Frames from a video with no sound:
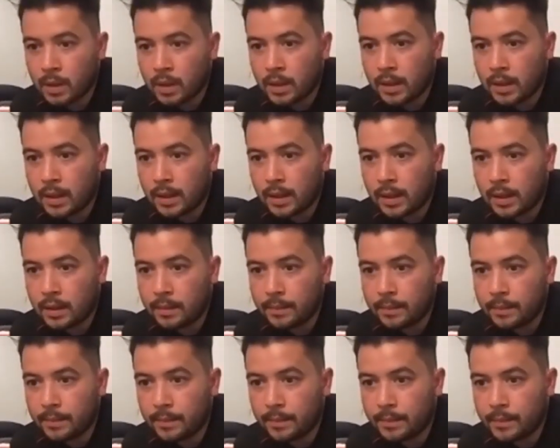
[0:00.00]

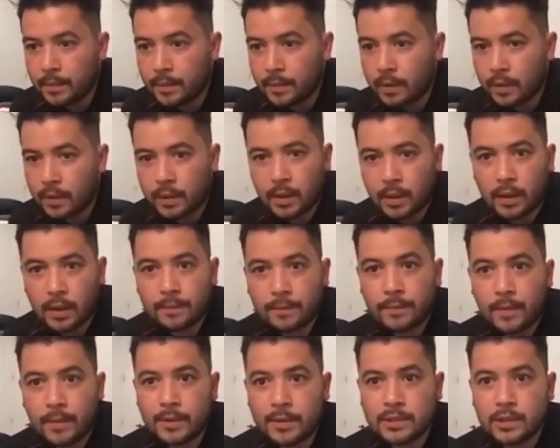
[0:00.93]
Okay,
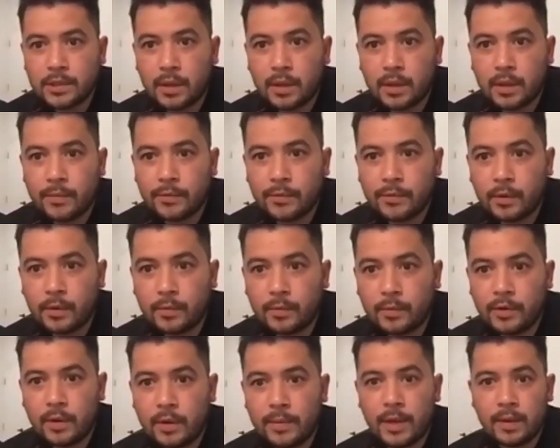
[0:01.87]
how much time have we got?
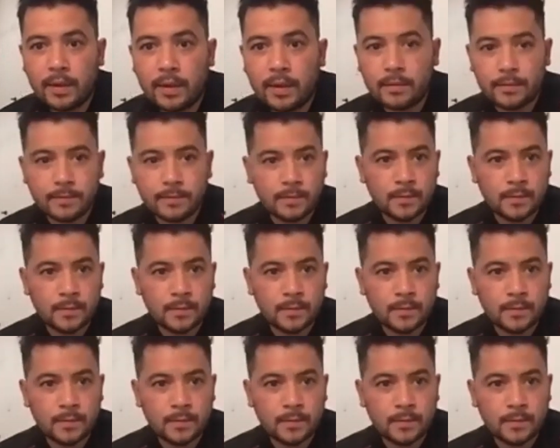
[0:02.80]
We've got about